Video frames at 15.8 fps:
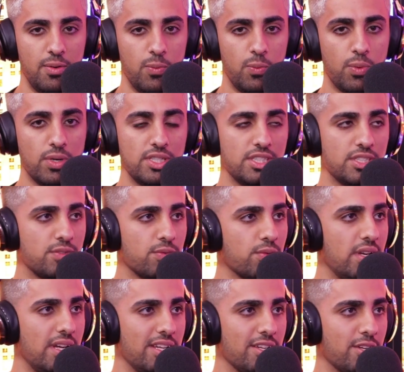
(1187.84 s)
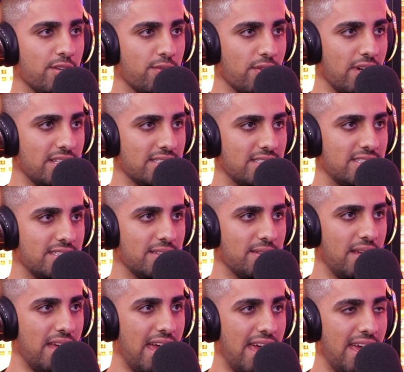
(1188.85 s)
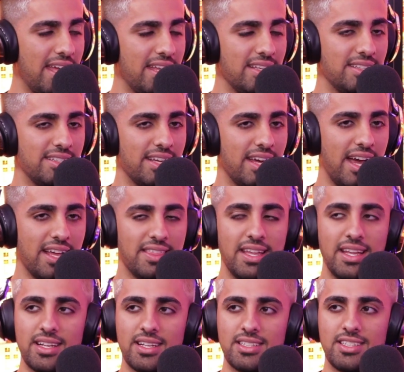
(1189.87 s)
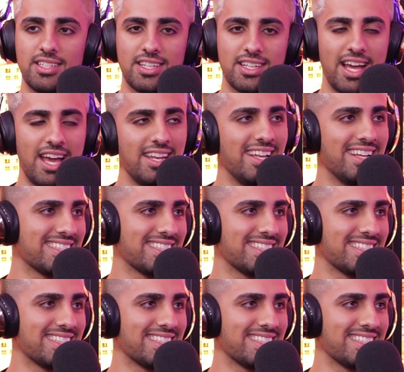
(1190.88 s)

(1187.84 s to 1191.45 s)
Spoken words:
we're just really good friends. And I think to kind of